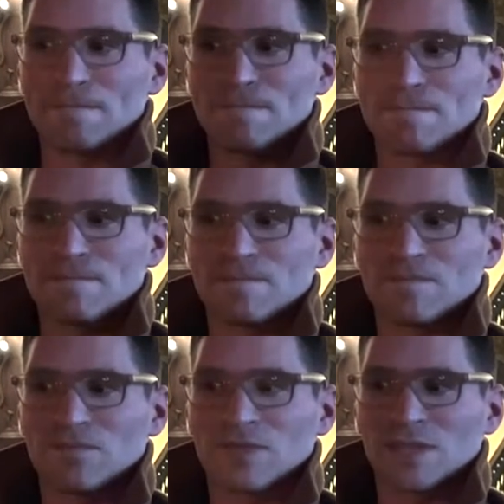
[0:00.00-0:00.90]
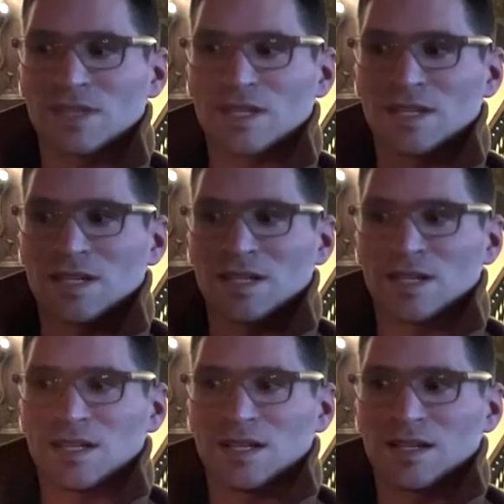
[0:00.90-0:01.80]

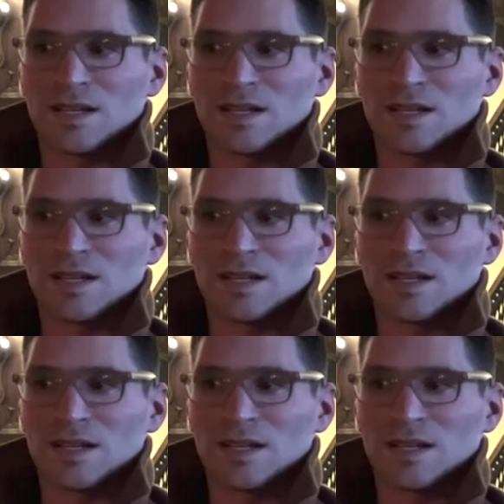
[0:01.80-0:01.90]
No one is speaking in this clip.